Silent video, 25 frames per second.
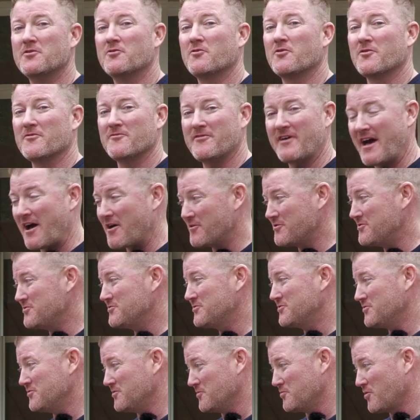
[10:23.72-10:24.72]
or value
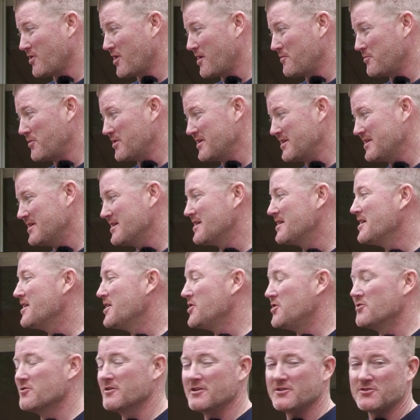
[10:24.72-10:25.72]
to a property,
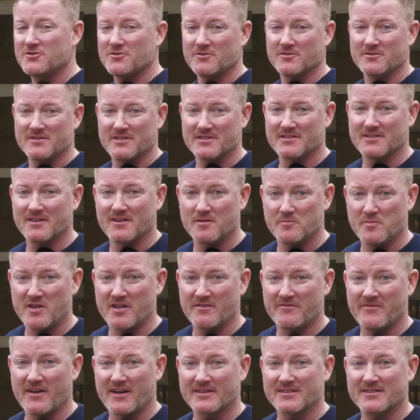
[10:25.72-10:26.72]
your insurance is going to be
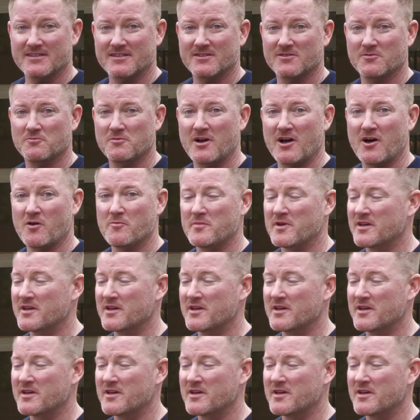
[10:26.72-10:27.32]
affected as well.